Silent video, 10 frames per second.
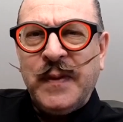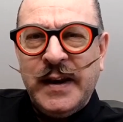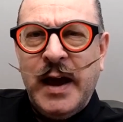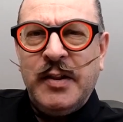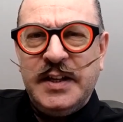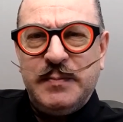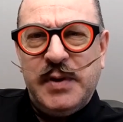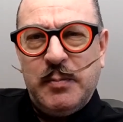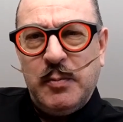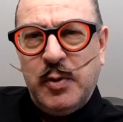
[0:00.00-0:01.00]
Now, these
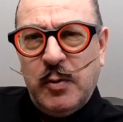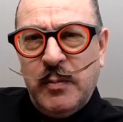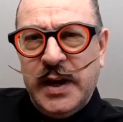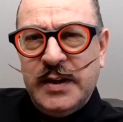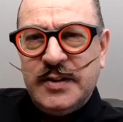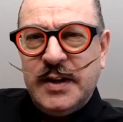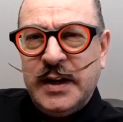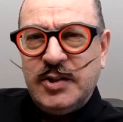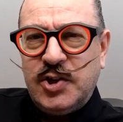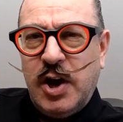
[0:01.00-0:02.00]
people put me
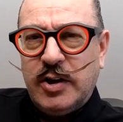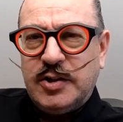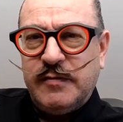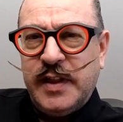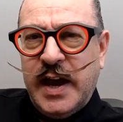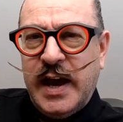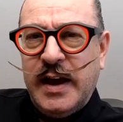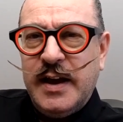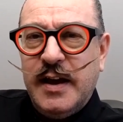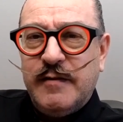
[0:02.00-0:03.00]
in charge of their
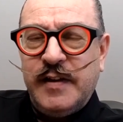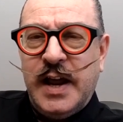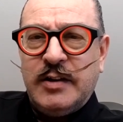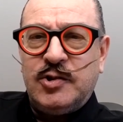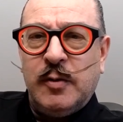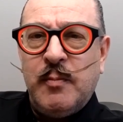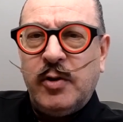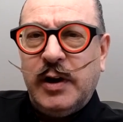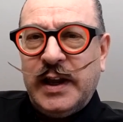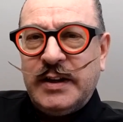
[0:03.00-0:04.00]
financial
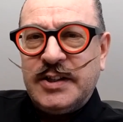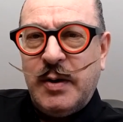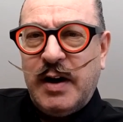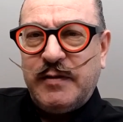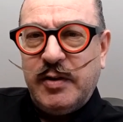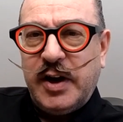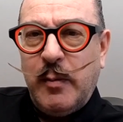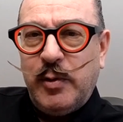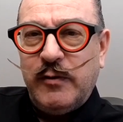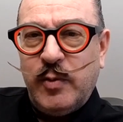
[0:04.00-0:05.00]
modelling. So after a
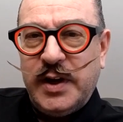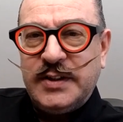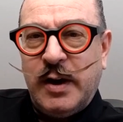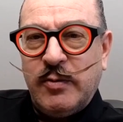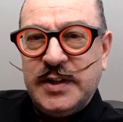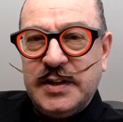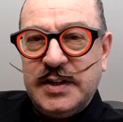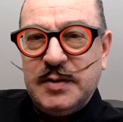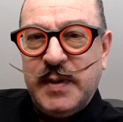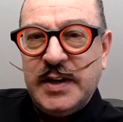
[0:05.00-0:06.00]
couple of weeks, I was
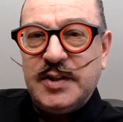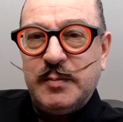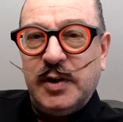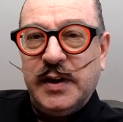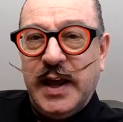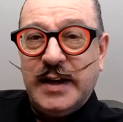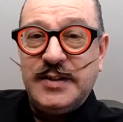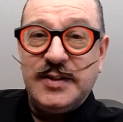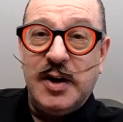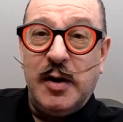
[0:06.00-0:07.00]
indispensable, and they had
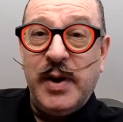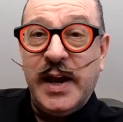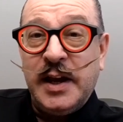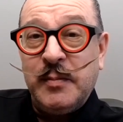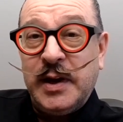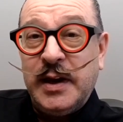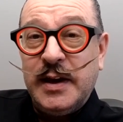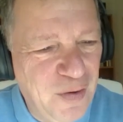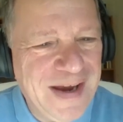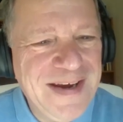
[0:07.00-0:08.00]
to start paying me.
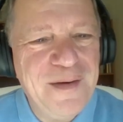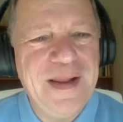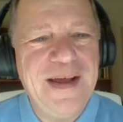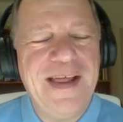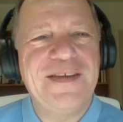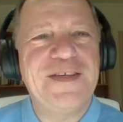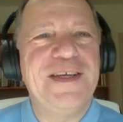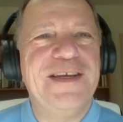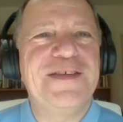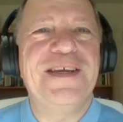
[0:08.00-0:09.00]
Okay, I mean, there's
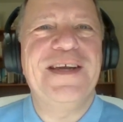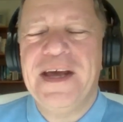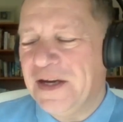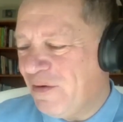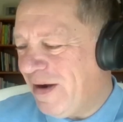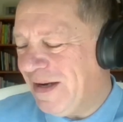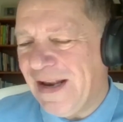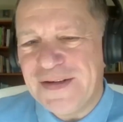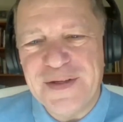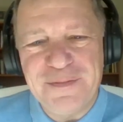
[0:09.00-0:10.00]
a
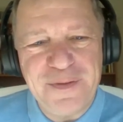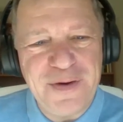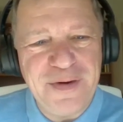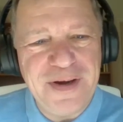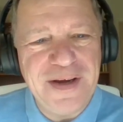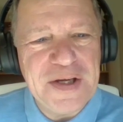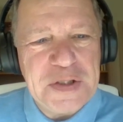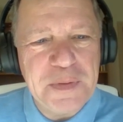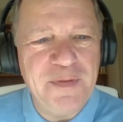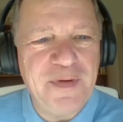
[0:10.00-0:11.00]
great lesson for
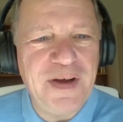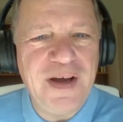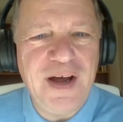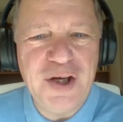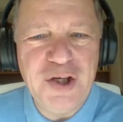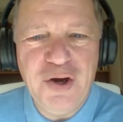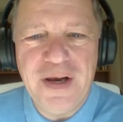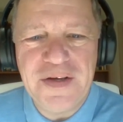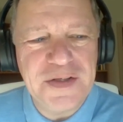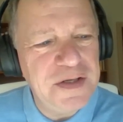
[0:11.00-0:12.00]
some of our
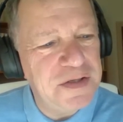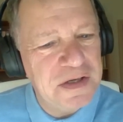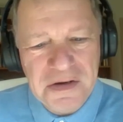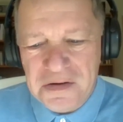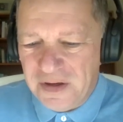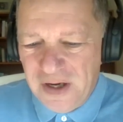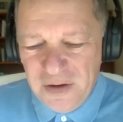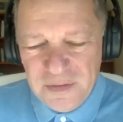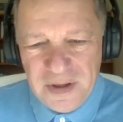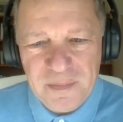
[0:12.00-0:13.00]
younger listeners. You
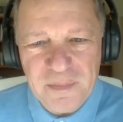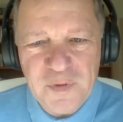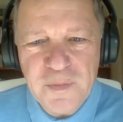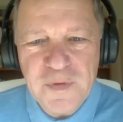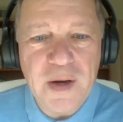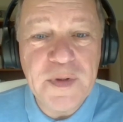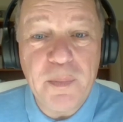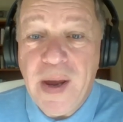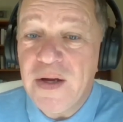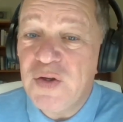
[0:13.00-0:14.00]
know, sometimes
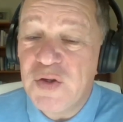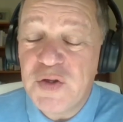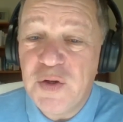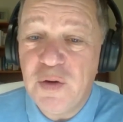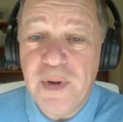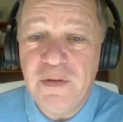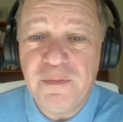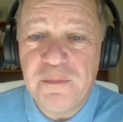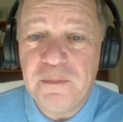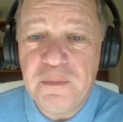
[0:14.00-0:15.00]
it pays just to do a bit
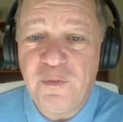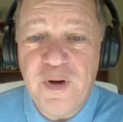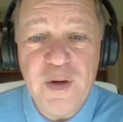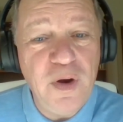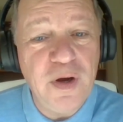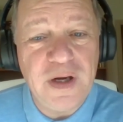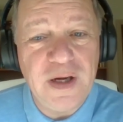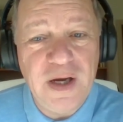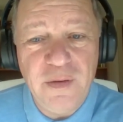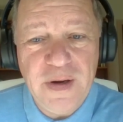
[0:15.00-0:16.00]
of free work.
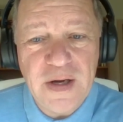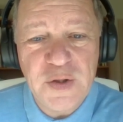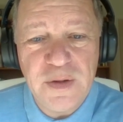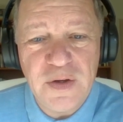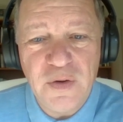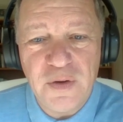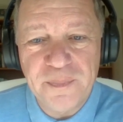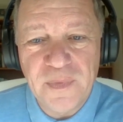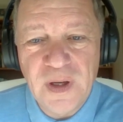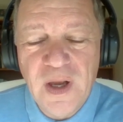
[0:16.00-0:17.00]
It gets you in the door.